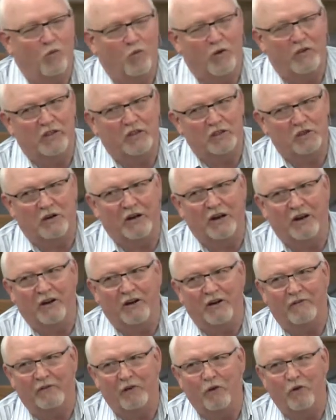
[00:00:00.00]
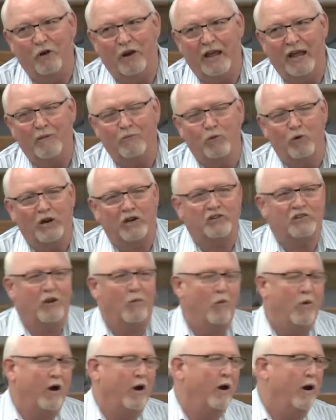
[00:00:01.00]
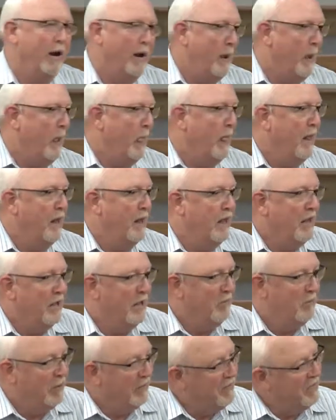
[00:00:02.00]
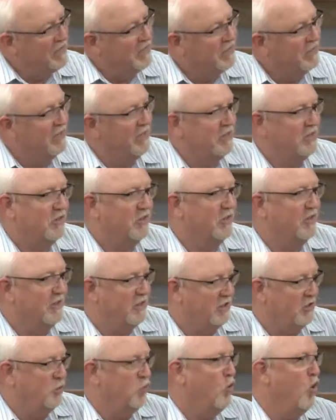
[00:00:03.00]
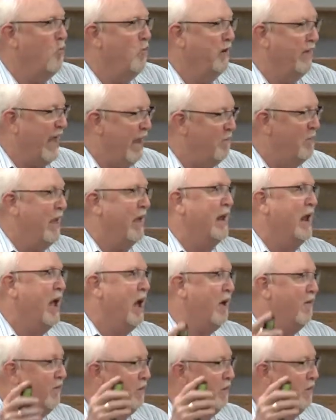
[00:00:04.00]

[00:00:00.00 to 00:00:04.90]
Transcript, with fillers: one that you'd hear if you were laying bricks somewhere. But this, this, this woman came down out of